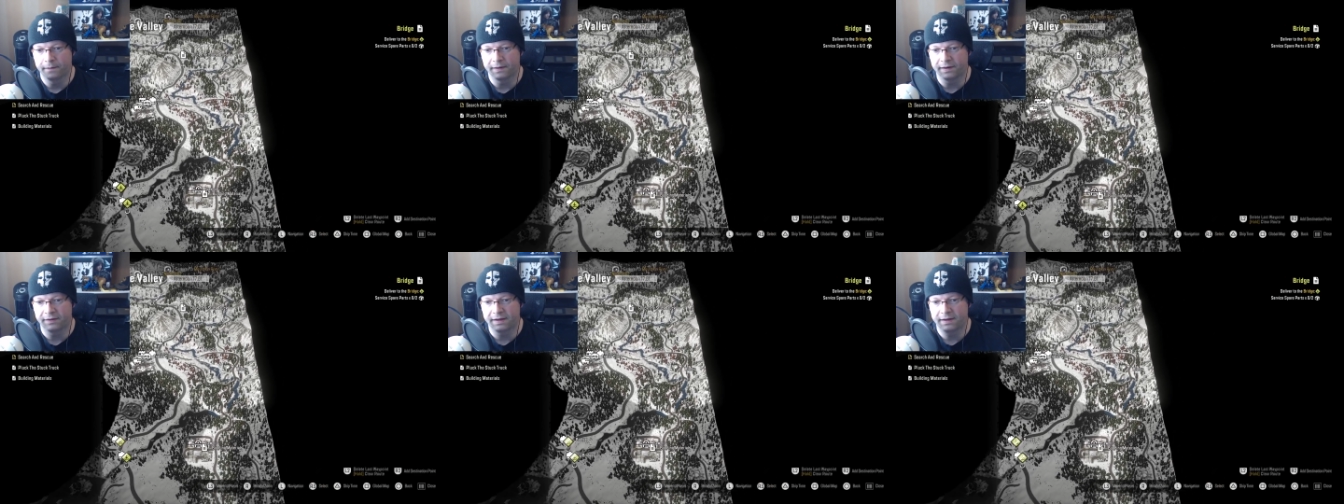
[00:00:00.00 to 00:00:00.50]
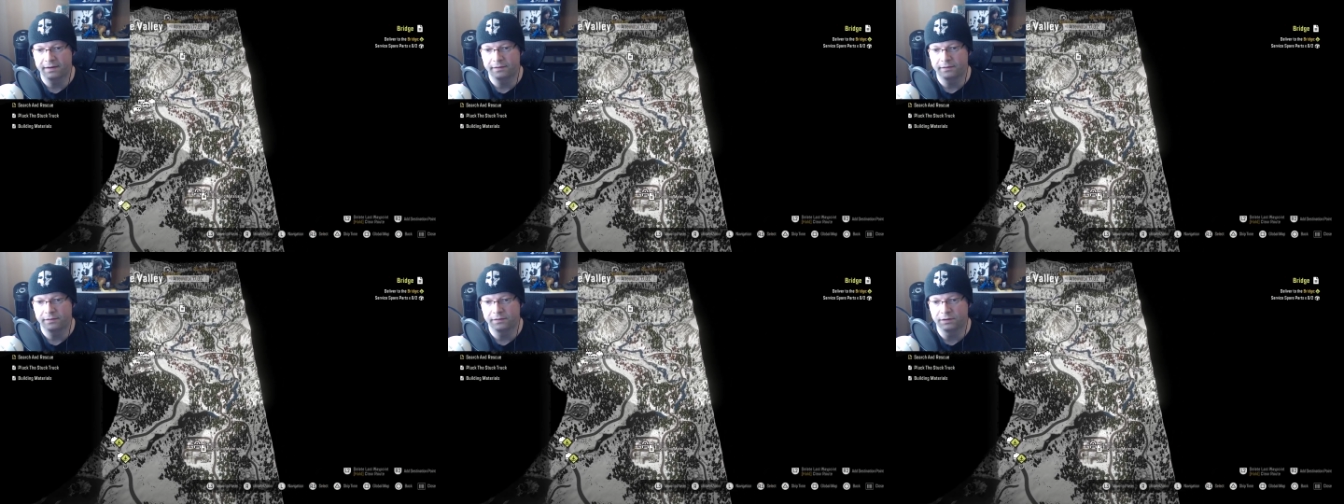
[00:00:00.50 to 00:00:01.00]
like
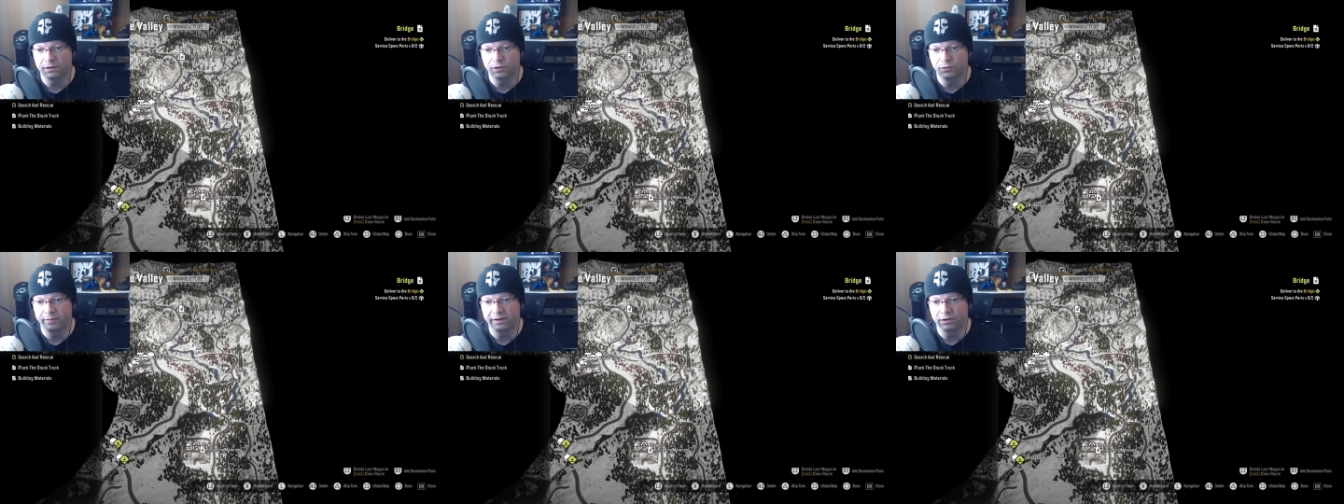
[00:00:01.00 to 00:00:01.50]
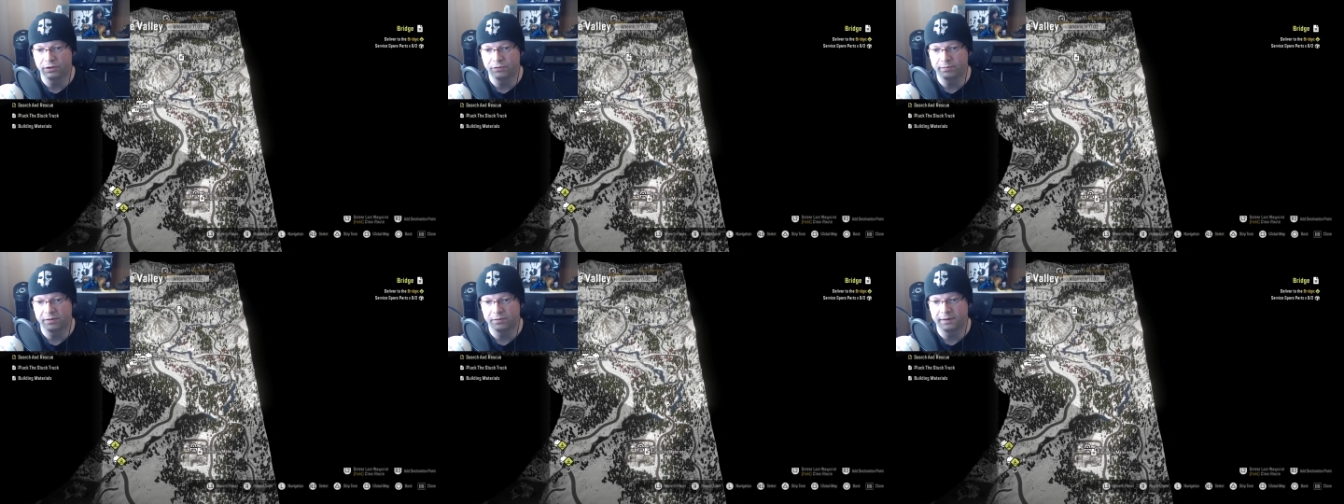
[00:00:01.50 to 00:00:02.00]
that, loopy
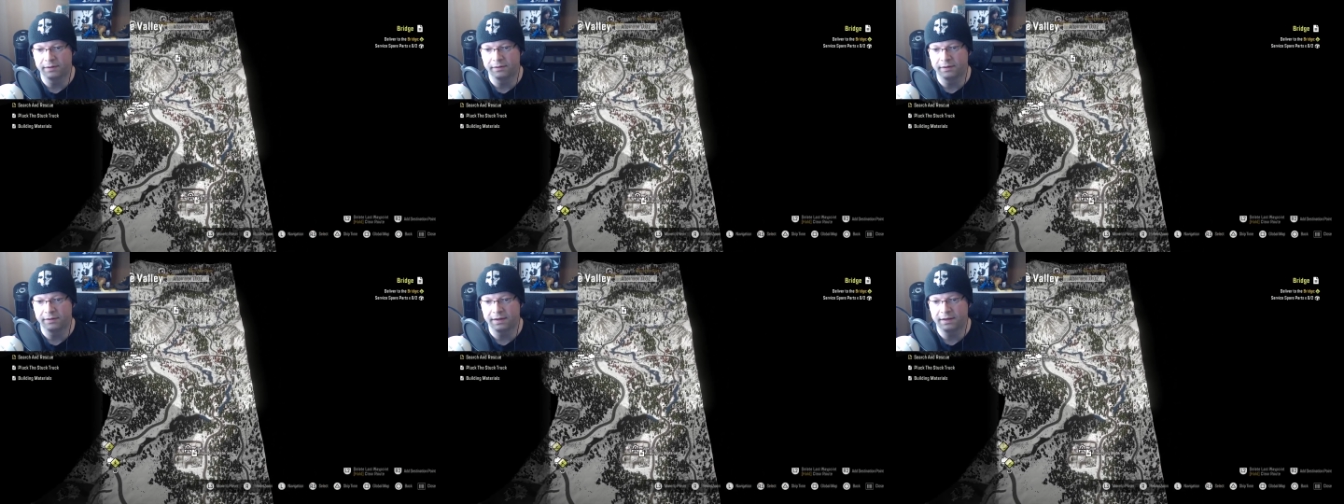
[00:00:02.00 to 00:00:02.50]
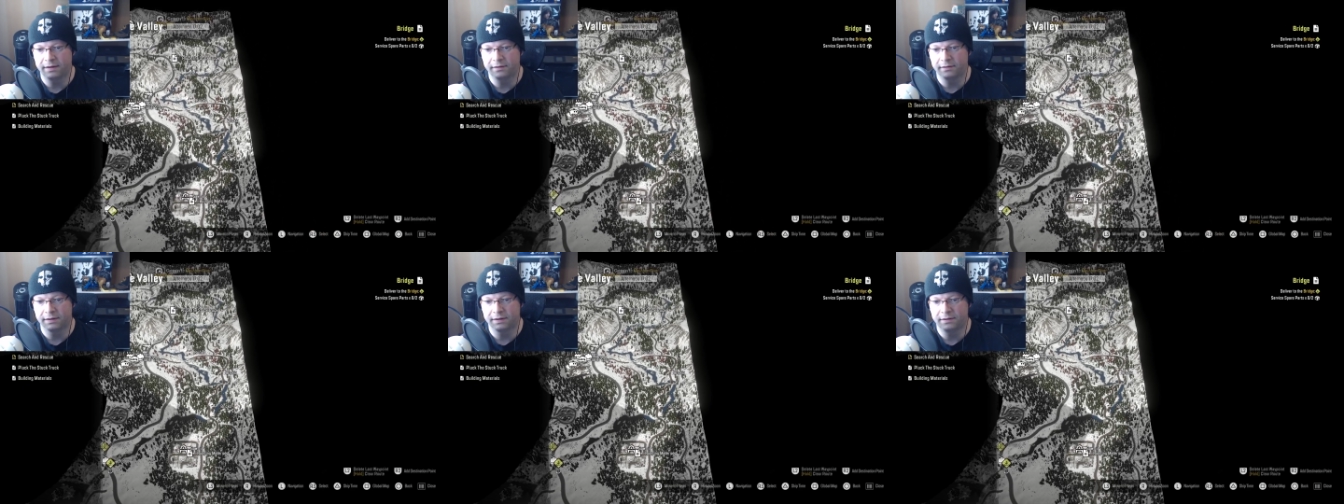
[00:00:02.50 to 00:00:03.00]
loop around that,
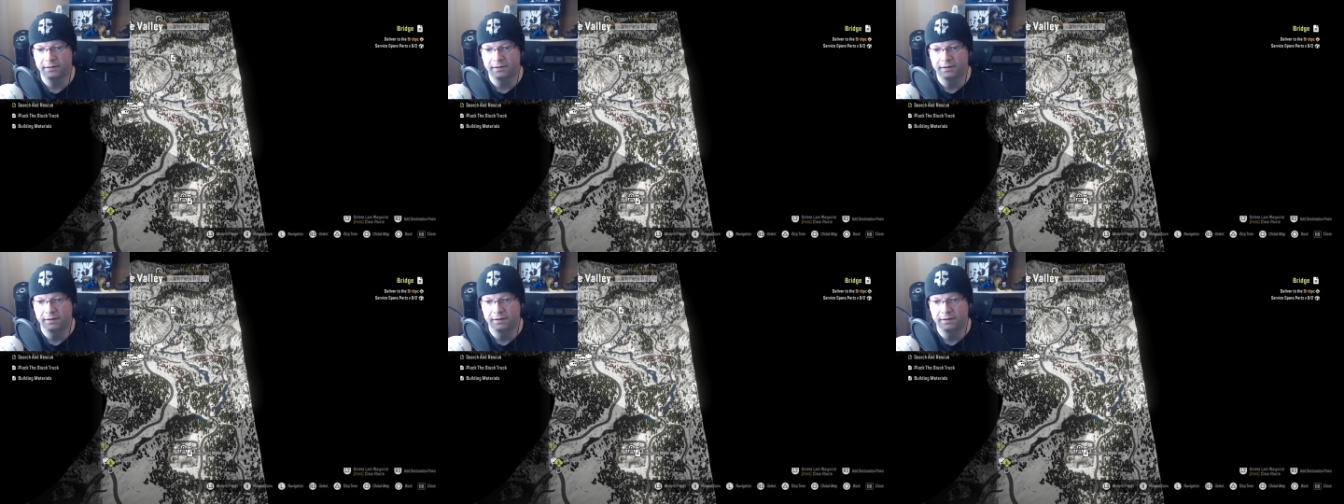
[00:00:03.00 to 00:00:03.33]
okay?